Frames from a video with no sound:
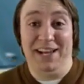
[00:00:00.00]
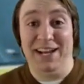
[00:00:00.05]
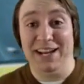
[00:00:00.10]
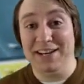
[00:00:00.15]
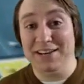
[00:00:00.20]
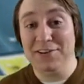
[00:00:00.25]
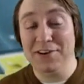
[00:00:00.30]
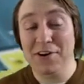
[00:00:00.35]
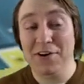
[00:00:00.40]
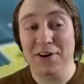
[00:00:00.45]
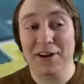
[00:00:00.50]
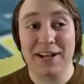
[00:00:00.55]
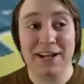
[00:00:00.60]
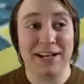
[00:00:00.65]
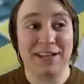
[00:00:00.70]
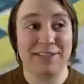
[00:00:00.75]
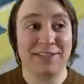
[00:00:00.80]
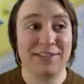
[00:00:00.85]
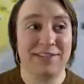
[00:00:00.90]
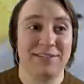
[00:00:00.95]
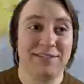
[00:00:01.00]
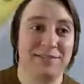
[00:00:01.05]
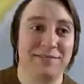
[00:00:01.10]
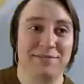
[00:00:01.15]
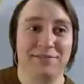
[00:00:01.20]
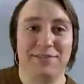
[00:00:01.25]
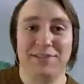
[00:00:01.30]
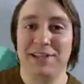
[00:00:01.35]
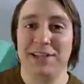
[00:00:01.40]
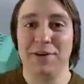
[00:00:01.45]
I don't know, I guess
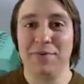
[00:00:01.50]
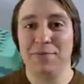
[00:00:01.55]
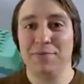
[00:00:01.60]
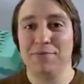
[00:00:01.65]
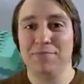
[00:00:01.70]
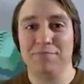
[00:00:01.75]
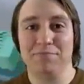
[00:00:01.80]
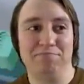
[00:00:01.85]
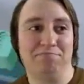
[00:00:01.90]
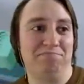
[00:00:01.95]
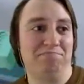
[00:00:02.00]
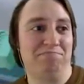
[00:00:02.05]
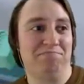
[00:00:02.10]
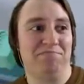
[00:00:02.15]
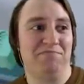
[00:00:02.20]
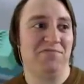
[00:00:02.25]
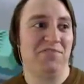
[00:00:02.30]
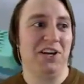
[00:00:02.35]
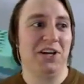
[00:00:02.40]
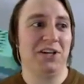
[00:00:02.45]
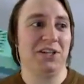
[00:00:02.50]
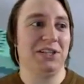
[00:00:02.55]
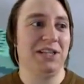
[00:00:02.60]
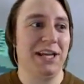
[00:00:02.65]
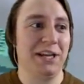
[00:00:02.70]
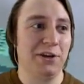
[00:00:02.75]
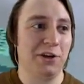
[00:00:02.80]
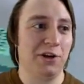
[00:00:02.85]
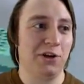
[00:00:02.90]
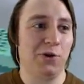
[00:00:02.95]
they felt
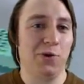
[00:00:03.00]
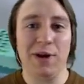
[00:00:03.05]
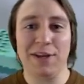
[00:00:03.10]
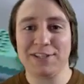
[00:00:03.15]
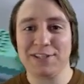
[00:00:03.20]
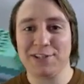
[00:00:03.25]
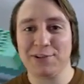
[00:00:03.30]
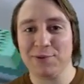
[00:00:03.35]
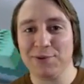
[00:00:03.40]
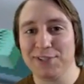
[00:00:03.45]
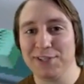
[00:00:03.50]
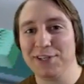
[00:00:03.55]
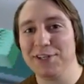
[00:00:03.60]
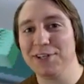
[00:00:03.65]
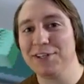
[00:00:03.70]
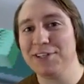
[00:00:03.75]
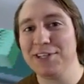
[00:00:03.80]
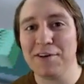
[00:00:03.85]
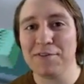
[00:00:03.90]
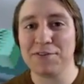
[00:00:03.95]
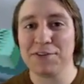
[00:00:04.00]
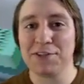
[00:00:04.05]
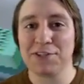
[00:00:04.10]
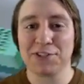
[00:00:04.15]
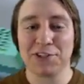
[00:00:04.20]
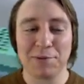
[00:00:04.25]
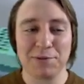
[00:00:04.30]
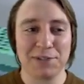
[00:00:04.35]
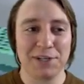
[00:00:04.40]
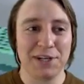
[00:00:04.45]
like Quest was a good enough
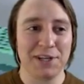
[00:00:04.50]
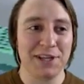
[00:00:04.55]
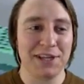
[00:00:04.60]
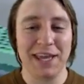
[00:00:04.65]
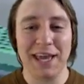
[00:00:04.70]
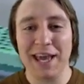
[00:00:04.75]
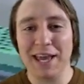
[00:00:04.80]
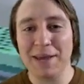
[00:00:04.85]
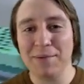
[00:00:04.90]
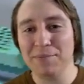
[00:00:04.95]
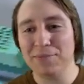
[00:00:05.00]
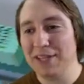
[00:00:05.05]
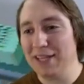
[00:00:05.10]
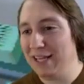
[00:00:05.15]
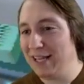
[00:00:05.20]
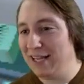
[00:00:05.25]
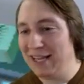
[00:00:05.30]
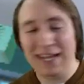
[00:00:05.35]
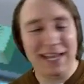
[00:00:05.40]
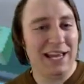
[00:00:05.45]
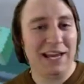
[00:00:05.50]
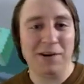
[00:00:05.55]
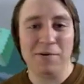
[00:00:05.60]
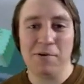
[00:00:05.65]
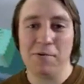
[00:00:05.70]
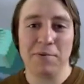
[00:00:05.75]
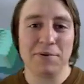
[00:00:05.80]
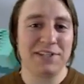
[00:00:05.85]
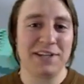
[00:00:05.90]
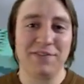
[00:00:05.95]
description of the game, and
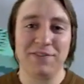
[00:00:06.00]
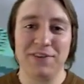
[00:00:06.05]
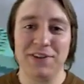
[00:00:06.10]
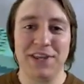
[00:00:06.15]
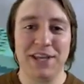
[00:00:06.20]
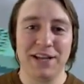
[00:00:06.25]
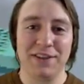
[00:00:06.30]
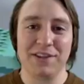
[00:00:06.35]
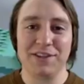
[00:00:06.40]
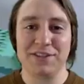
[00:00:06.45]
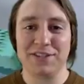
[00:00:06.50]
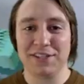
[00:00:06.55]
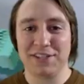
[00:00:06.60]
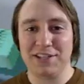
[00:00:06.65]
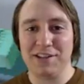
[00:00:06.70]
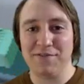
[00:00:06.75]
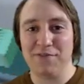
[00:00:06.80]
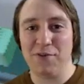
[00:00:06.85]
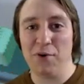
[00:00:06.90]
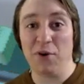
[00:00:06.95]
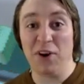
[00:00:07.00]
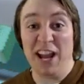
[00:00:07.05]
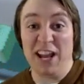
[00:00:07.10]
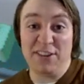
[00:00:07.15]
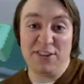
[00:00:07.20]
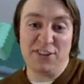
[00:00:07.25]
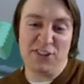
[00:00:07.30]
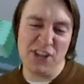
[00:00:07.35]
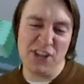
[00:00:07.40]
almost everything on the 64 had